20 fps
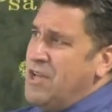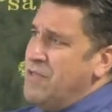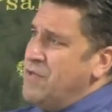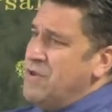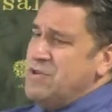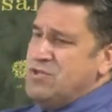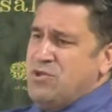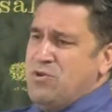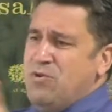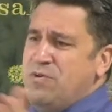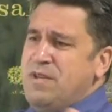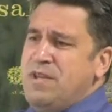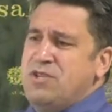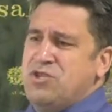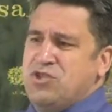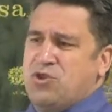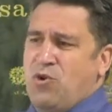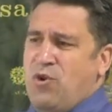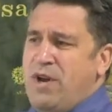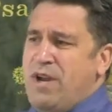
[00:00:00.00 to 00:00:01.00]
There's only
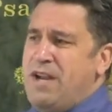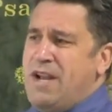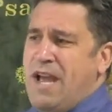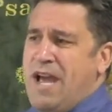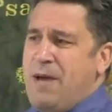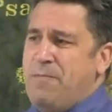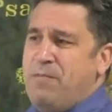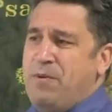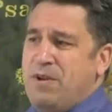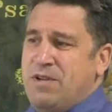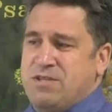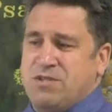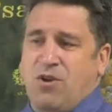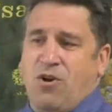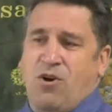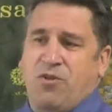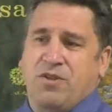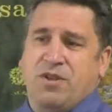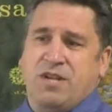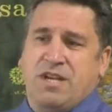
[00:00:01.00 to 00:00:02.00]
joy and happiness
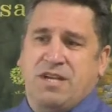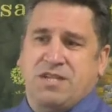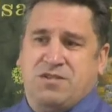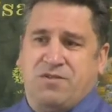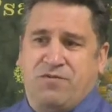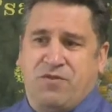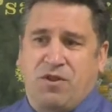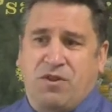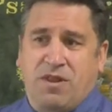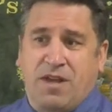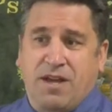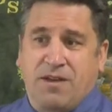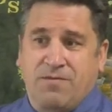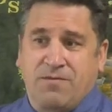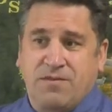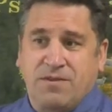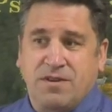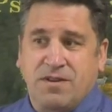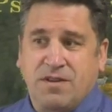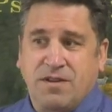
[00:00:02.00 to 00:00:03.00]
all the days of your
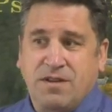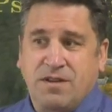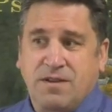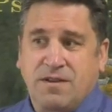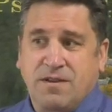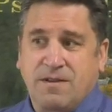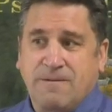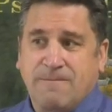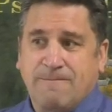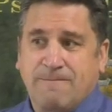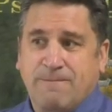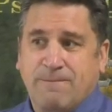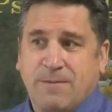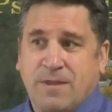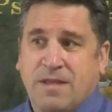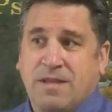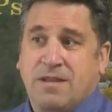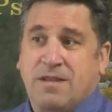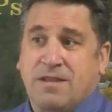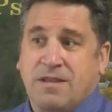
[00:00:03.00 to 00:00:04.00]
life.
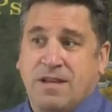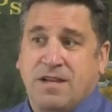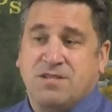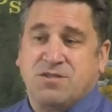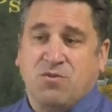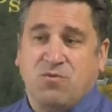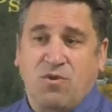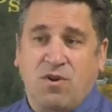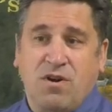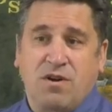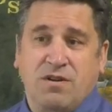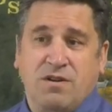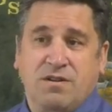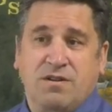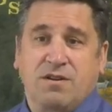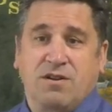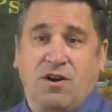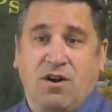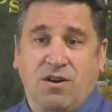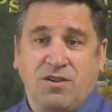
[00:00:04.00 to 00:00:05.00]
That's a wrong
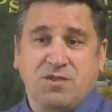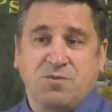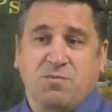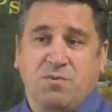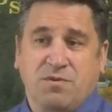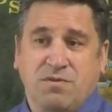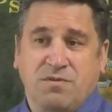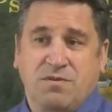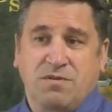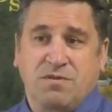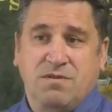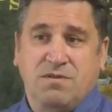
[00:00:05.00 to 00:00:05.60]
gospel.